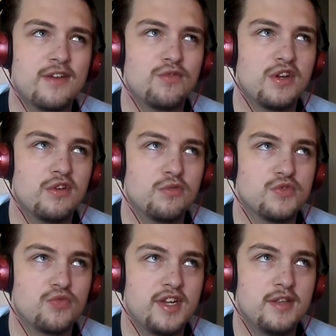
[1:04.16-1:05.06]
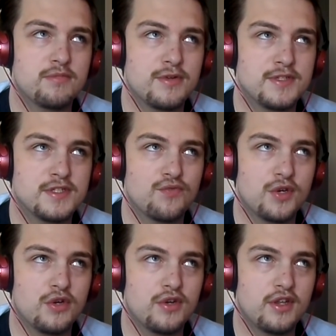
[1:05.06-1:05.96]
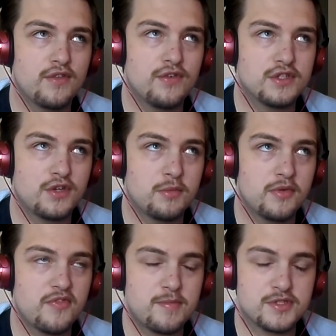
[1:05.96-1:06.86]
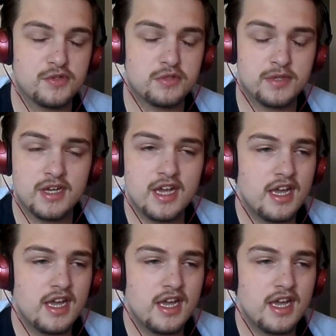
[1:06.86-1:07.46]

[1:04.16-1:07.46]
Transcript: I re- was in the process of recording the first couple of episodes, but